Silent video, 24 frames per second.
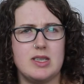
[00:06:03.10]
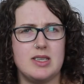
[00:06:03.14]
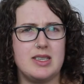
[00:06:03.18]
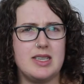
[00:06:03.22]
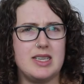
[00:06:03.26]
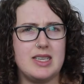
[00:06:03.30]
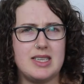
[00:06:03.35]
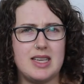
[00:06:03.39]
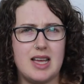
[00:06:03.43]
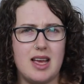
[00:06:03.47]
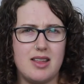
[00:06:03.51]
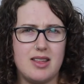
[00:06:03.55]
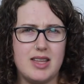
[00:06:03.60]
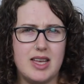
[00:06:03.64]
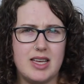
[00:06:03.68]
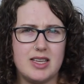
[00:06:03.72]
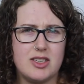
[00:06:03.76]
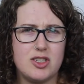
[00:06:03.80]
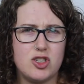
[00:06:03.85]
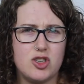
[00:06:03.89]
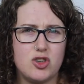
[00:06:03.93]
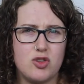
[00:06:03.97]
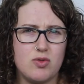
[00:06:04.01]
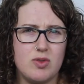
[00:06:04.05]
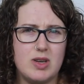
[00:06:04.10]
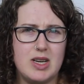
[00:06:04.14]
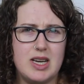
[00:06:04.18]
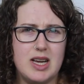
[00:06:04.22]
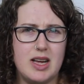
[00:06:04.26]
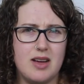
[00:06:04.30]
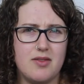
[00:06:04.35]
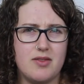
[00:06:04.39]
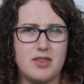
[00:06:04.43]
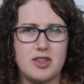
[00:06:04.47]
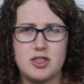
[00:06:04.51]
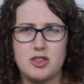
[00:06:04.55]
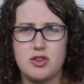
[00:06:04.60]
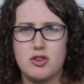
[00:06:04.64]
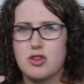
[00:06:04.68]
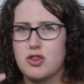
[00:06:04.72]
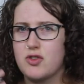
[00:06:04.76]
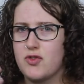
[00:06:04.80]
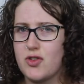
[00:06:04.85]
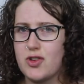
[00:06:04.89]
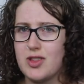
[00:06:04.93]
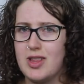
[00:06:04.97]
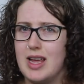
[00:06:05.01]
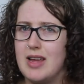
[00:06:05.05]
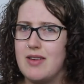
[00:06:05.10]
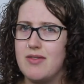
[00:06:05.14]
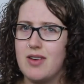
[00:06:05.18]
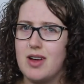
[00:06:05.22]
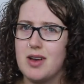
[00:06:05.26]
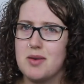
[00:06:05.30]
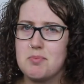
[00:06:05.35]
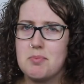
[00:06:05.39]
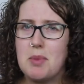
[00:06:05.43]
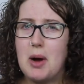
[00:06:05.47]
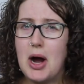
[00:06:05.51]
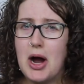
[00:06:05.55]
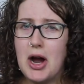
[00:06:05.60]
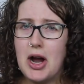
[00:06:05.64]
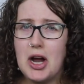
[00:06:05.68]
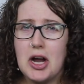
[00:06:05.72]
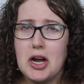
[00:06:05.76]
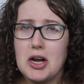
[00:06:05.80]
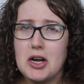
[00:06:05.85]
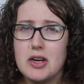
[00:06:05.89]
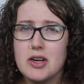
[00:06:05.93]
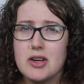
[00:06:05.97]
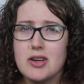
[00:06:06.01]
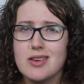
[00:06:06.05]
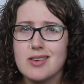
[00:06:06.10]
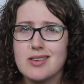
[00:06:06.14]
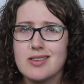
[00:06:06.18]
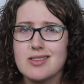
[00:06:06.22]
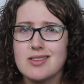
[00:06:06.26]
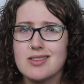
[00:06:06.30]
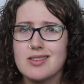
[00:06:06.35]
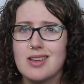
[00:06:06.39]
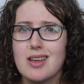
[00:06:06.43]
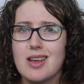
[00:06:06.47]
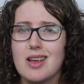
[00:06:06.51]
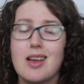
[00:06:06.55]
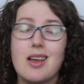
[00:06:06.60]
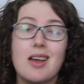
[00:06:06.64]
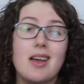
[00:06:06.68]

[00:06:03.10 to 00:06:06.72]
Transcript: a detailed history of the search for life on Mars,